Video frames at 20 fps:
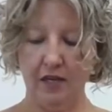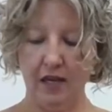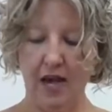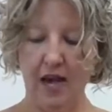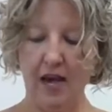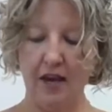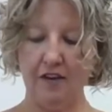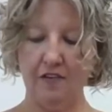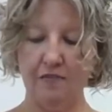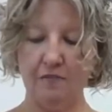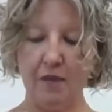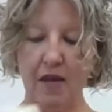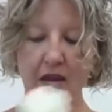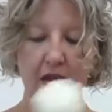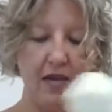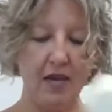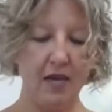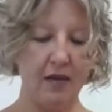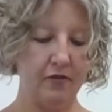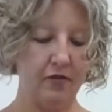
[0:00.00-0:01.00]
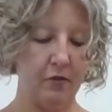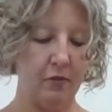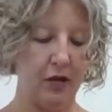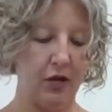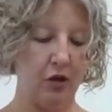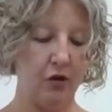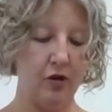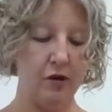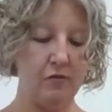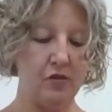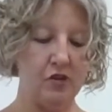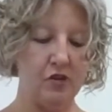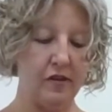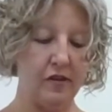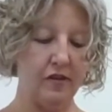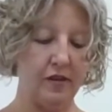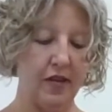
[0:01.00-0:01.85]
out of my, so my cream cheese